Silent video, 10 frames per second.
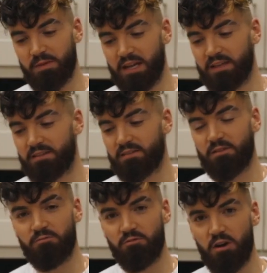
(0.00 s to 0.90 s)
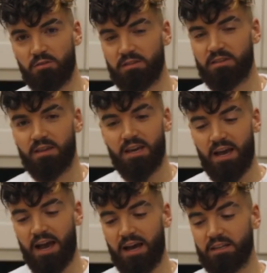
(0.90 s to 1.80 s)
minutes to roast.
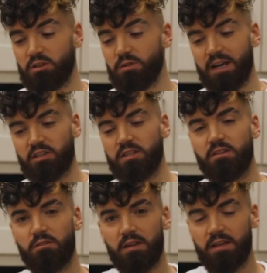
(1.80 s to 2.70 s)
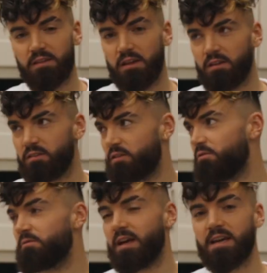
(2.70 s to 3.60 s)
And you can actually do this
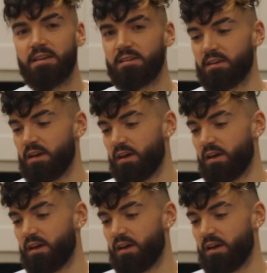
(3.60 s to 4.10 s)
2 days,